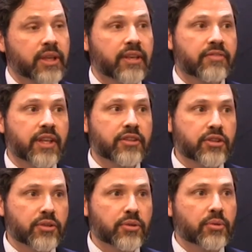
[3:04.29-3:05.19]
If they
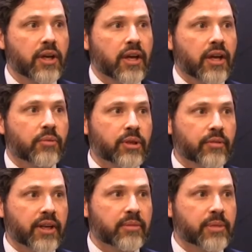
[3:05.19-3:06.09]
do, we
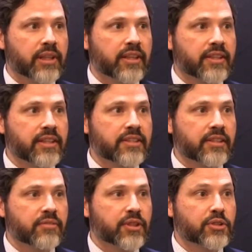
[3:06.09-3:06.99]
recommend that these
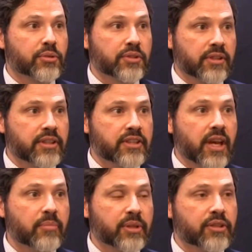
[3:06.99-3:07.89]
individuals and these
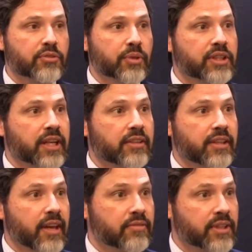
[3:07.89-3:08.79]
companies reach out to
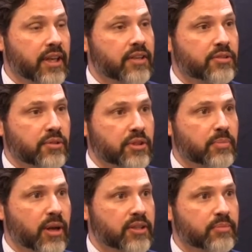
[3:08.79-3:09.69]
FDA as soon as
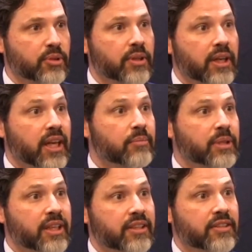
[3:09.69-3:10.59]
possible and
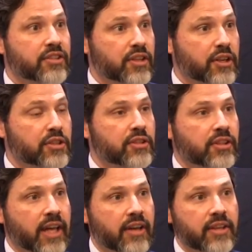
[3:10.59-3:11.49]
begin discussions
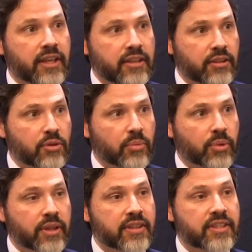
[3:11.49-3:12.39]
on how they can
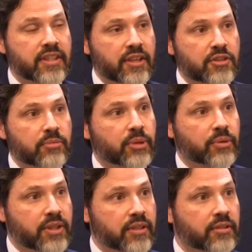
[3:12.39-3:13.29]
incorporate this instrument
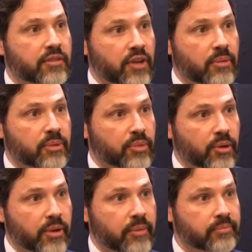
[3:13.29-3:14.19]
within their development
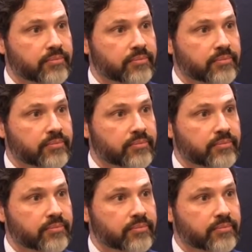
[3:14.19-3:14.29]
program.